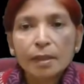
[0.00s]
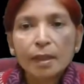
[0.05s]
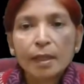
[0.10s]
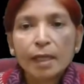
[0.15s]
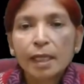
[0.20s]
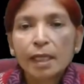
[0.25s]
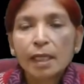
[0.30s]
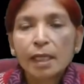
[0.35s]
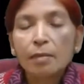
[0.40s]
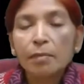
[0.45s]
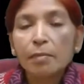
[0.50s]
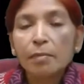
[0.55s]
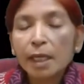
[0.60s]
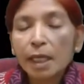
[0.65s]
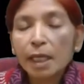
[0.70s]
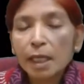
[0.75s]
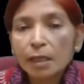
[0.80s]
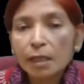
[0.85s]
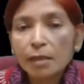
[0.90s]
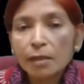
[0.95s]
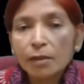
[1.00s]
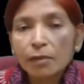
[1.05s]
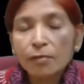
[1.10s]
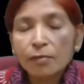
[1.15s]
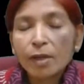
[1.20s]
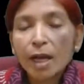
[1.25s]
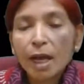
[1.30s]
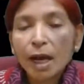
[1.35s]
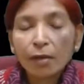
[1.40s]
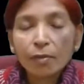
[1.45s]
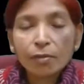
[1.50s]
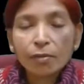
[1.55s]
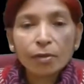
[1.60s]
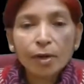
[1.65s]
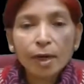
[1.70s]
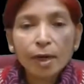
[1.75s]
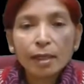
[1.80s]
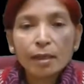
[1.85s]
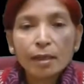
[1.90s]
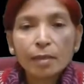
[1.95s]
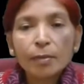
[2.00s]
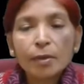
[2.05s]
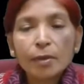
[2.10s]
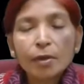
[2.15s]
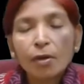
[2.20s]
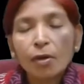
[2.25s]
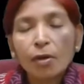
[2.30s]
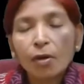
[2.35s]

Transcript: like in mean, we have to add up